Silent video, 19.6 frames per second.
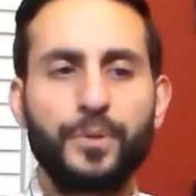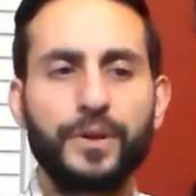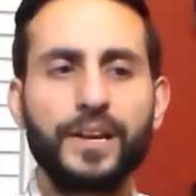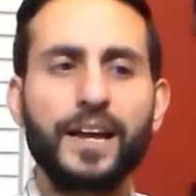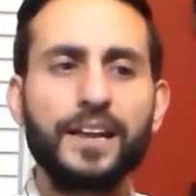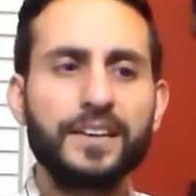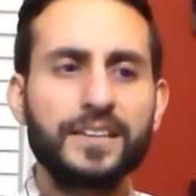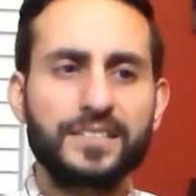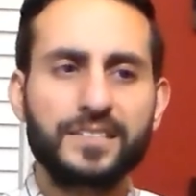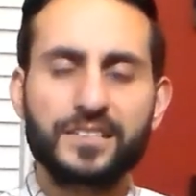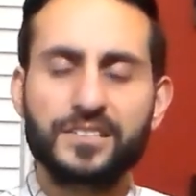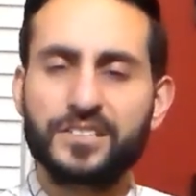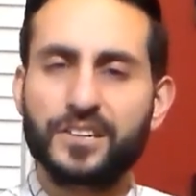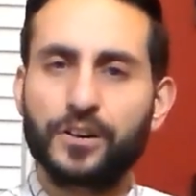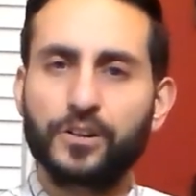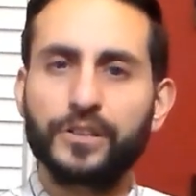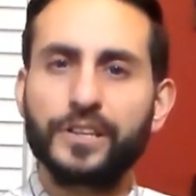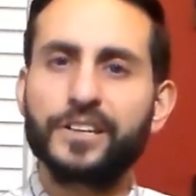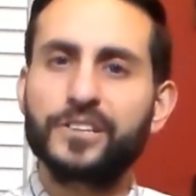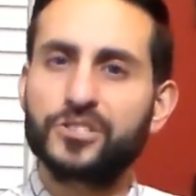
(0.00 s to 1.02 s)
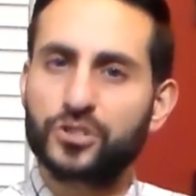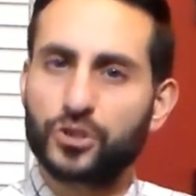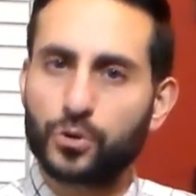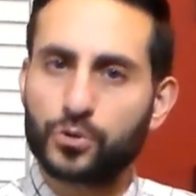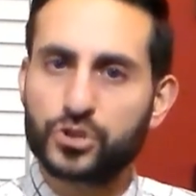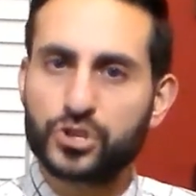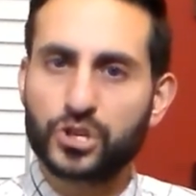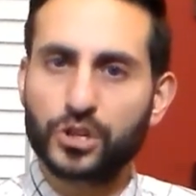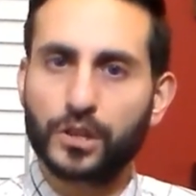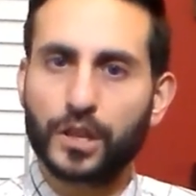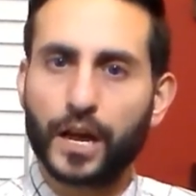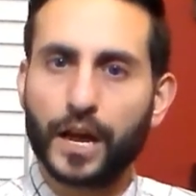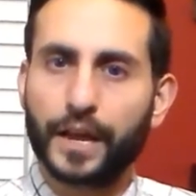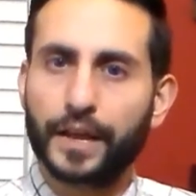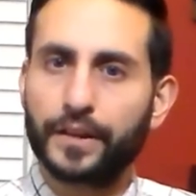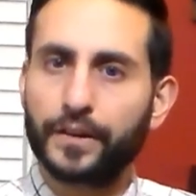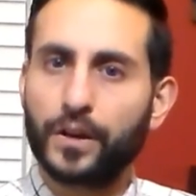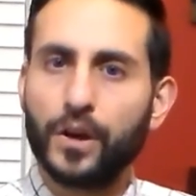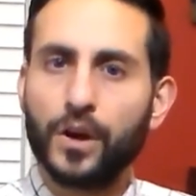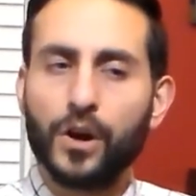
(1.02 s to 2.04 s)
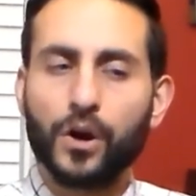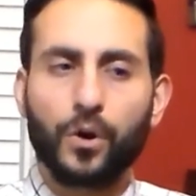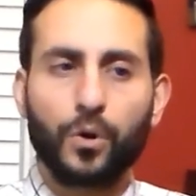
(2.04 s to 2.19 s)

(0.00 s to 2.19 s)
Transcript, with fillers: but not necessarily a socialite